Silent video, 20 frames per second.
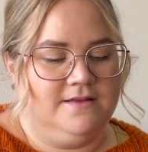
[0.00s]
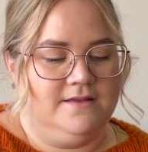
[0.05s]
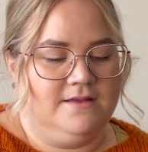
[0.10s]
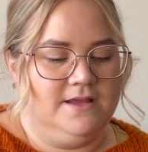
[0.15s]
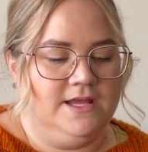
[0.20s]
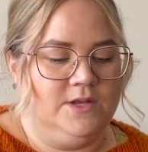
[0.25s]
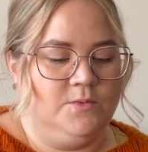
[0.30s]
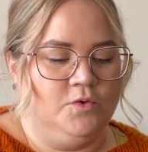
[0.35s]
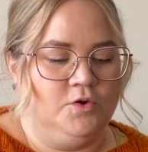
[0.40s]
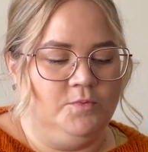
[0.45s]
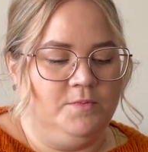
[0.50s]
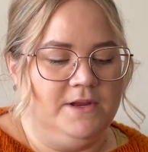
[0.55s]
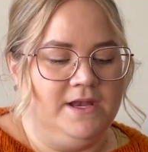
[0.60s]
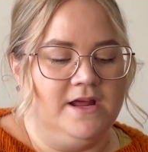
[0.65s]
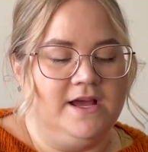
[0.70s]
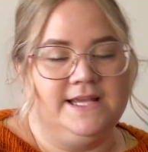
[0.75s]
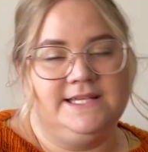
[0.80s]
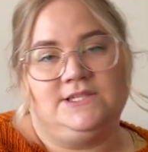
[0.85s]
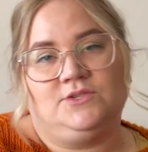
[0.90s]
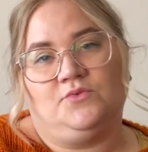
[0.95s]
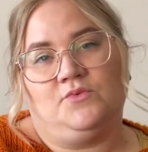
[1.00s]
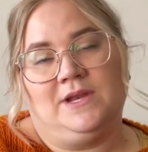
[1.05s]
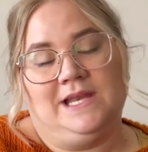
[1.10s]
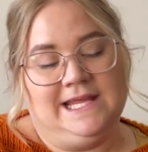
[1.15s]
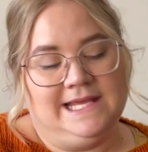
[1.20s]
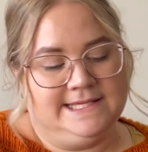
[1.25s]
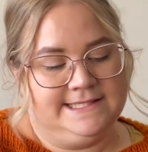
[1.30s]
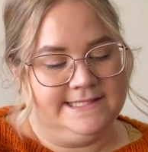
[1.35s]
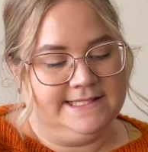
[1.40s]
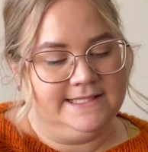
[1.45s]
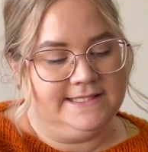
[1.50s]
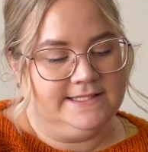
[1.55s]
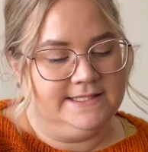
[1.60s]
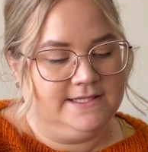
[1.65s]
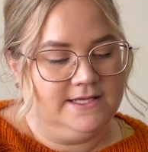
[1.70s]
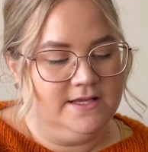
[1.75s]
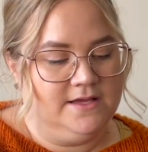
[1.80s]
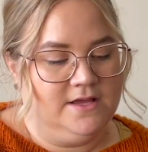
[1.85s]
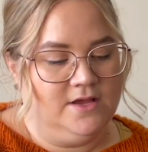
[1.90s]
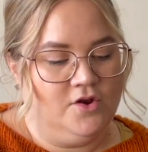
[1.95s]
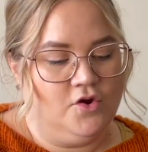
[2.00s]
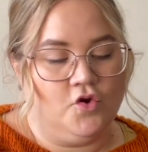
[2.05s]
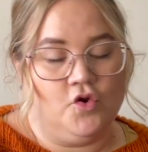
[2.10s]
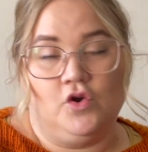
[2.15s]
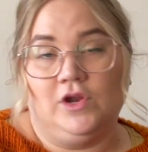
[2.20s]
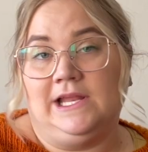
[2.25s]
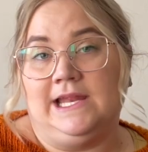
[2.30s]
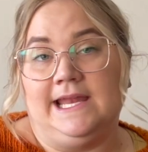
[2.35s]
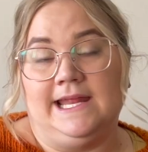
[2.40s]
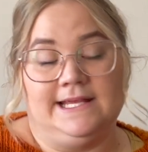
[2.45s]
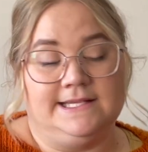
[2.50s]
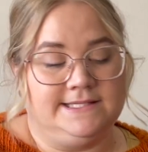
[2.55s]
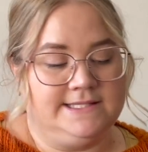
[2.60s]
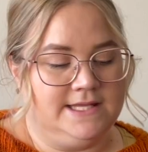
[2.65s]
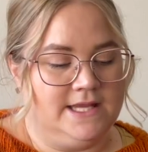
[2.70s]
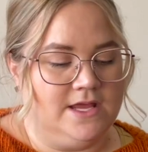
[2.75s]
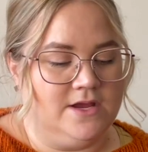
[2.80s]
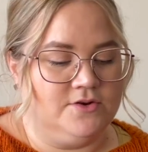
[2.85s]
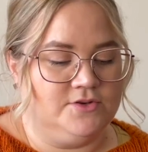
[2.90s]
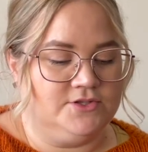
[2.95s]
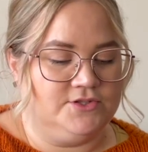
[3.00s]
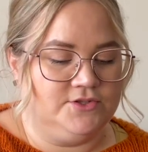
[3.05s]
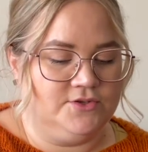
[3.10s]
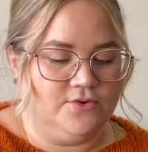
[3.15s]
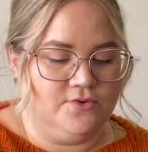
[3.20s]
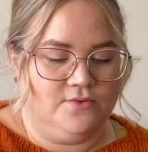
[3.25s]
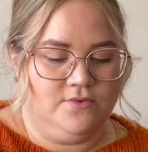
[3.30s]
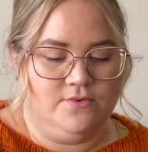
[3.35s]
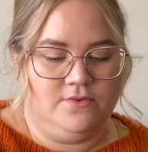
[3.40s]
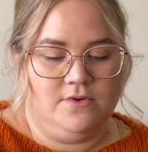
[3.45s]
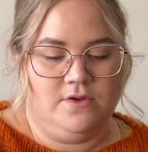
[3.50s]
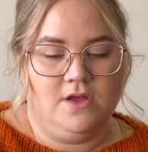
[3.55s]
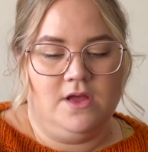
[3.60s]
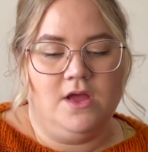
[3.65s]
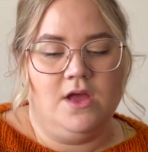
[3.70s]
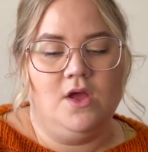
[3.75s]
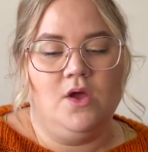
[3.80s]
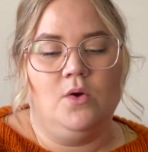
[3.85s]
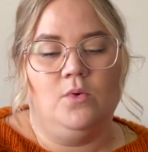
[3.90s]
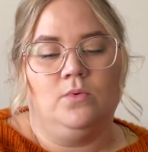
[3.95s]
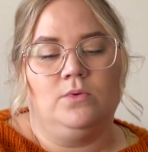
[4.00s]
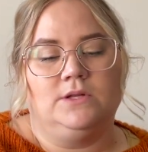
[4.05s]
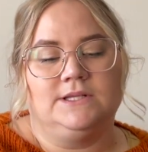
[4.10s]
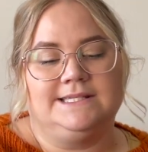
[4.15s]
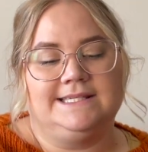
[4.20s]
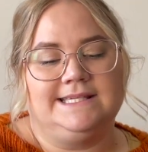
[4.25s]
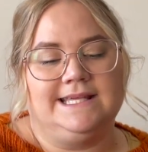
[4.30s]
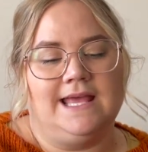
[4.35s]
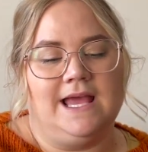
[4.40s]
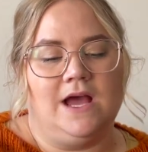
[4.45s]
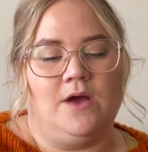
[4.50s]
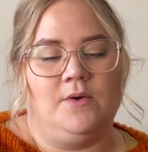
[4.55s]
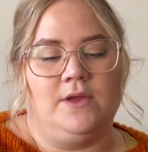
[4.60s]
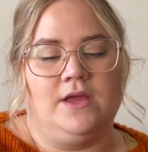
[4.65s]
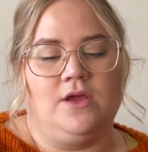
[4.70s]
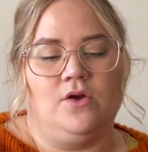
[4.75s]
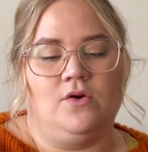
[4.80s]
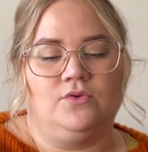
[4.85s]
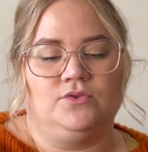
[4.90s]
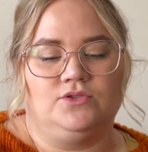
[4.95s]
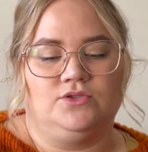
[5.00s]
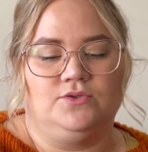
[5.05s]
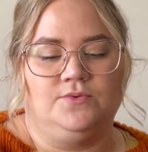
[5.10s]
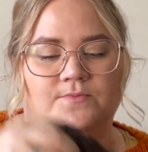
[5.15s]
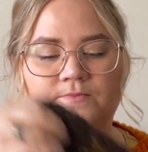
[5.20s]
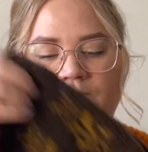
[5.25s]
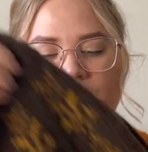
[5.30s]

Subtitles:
it would be nice to release it early next year, so we'll see how it goes.